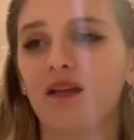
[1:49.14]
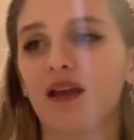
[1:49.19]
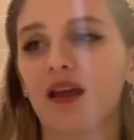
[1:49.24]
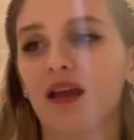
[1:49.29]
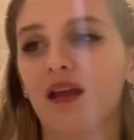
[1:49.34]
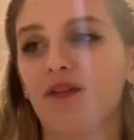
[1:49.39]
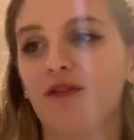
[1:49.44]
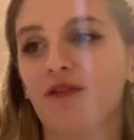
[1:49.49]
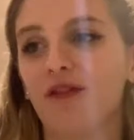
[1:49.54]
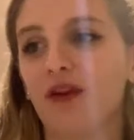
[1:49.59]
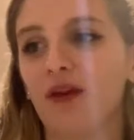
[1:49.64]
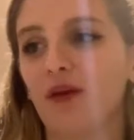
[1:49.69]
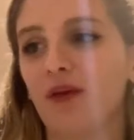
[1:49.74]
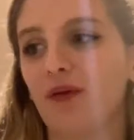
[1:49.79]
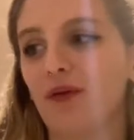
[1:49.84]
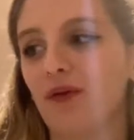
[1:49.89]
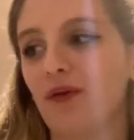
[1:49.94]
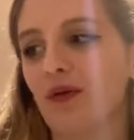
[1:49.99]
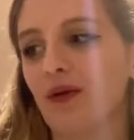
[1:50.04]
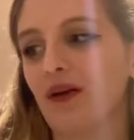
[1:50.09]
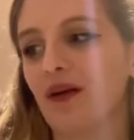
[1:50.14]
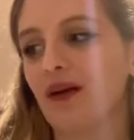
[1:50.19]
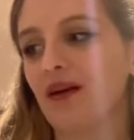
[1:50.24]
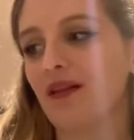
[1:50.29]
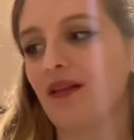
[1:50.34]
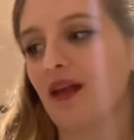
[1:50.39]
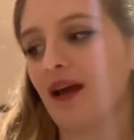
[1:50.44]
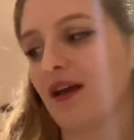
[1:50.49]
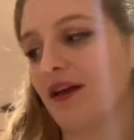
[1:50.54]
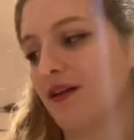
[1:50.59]
if you,
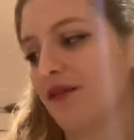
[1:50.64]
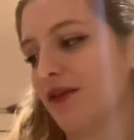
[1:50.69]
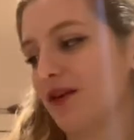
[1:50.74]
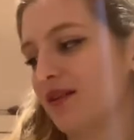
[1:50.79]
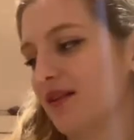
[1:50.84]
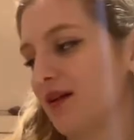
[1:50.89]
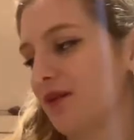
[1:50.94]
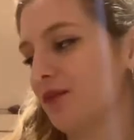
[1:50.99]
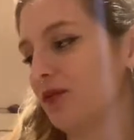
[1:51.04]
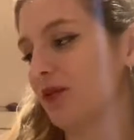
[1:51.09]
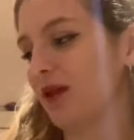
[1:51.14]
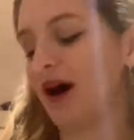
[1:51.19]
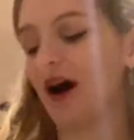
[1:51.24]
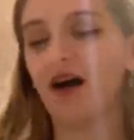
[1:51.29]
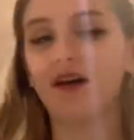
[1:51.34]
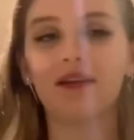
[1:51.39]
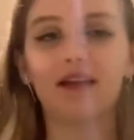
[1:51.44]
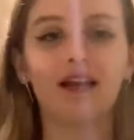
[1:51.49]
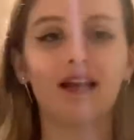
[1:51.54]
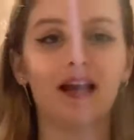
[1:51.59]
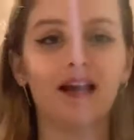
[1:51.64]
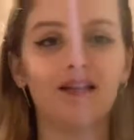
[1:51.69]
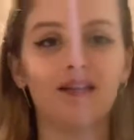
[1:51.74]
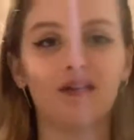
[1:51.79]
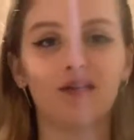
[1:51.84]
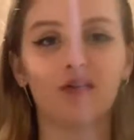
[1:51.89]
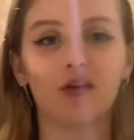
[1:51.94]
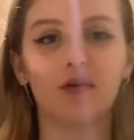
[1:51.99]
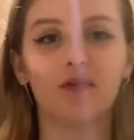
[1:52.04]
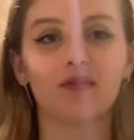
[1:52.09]
like, for example, I didn't get into
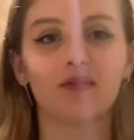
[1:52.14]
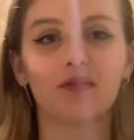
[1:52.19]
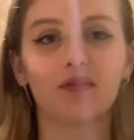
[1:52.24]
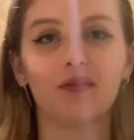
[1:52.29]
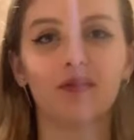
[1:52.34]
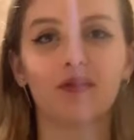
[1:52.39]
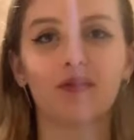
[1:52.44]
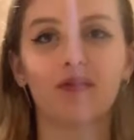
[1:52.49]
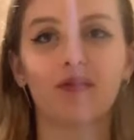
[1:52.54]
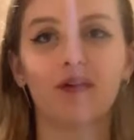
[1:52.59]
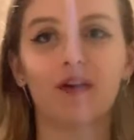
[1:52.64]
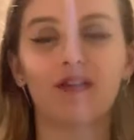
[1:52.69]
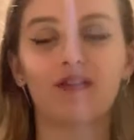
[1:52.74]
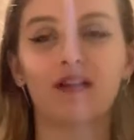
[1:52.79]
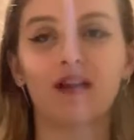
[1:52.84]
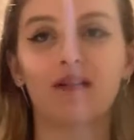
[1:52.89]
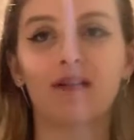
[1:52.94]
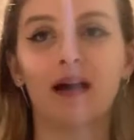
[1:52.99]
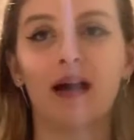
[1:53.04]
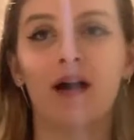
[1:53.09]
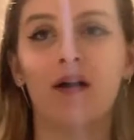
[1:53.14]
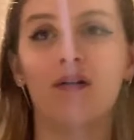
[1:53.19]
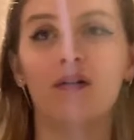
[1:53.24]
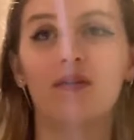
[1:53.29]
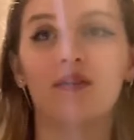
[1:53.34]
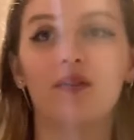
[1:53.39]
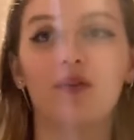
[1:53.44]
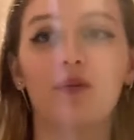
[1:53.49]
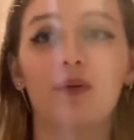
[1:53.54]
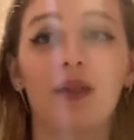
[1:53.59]
drama school the first year
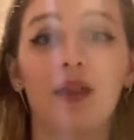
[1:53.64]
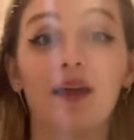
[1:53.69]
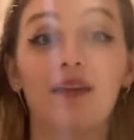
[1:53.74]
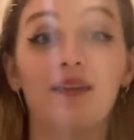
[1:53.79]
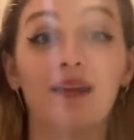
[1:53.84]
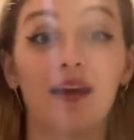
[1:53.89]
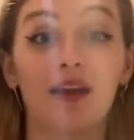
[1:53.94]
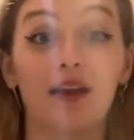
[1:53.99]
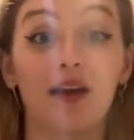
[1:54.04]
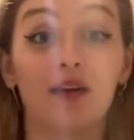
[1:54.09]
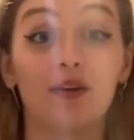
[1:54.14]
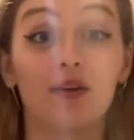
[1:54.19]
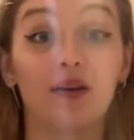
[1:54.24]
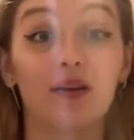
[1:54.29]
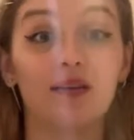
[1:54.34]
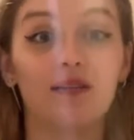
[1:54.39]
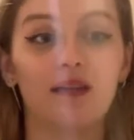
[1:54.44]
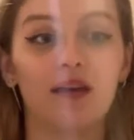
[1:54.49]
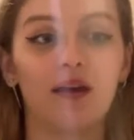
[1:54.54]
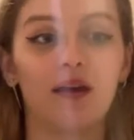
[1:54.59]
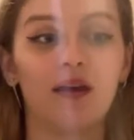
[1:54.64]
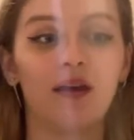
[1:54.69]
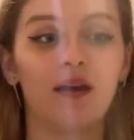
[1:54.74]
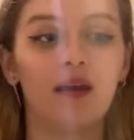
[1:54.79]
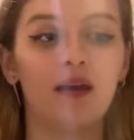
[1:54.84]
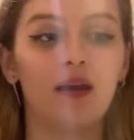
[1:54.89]
around. Well, I did. I got into